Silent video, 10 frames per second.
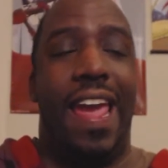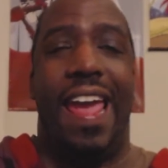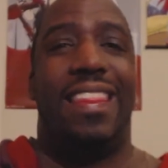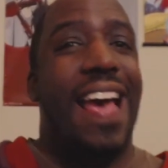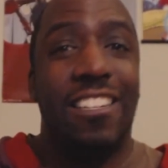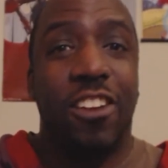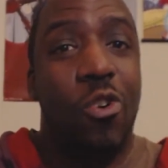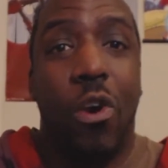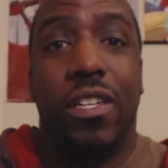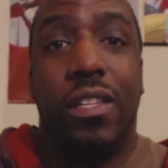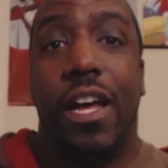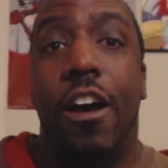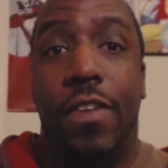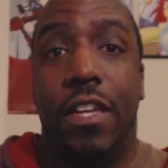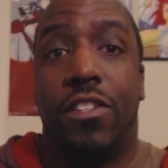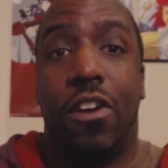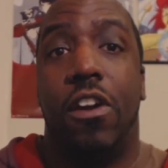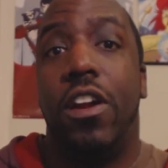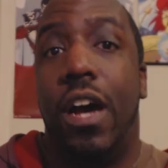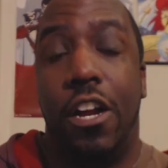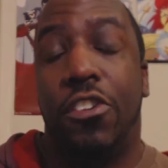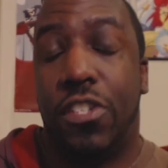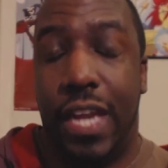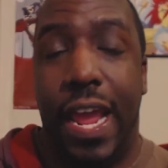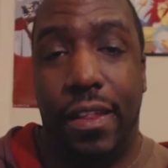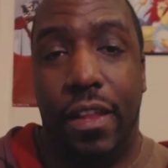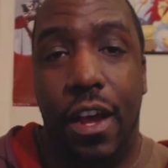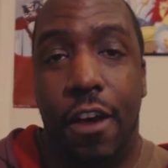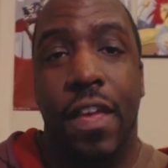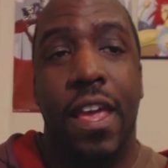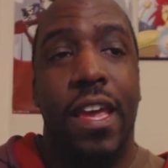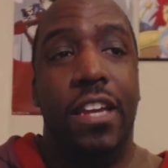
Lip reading: And that is, of course, love. He's starting to understand love.